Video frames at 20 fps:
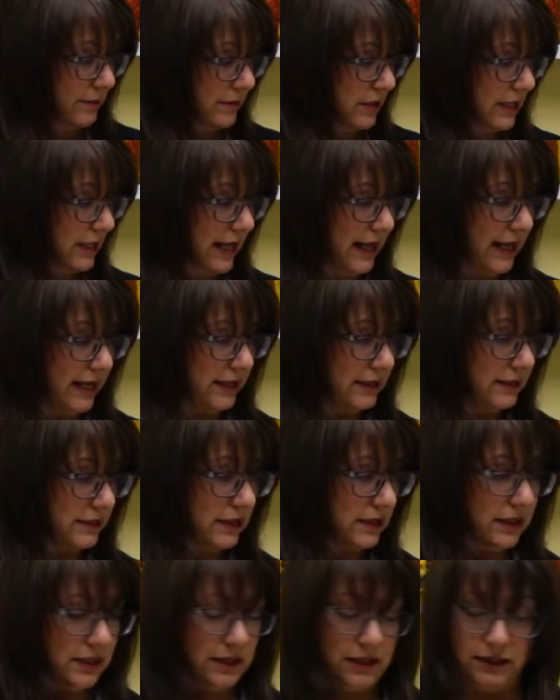going to add
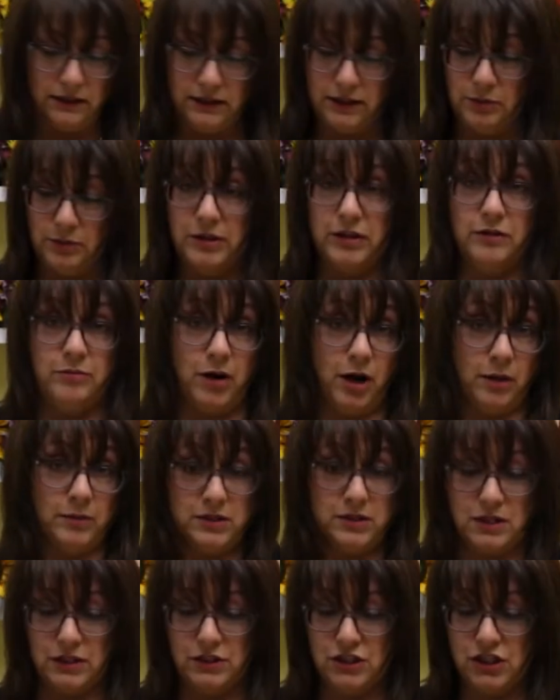a little bit of
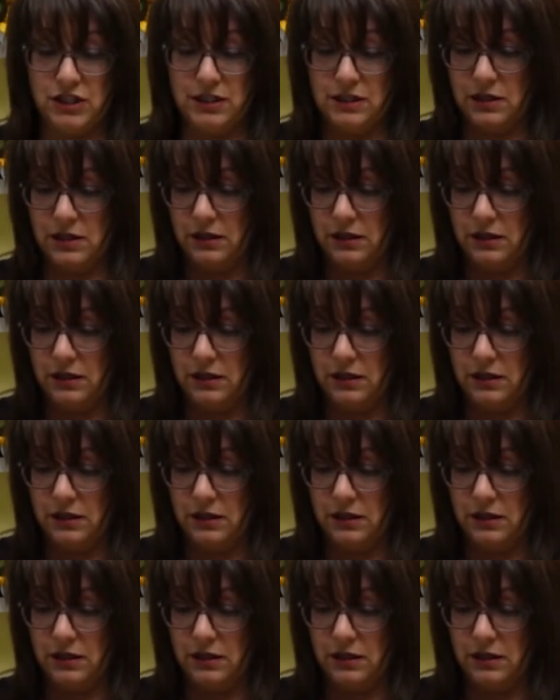Parmesan cheese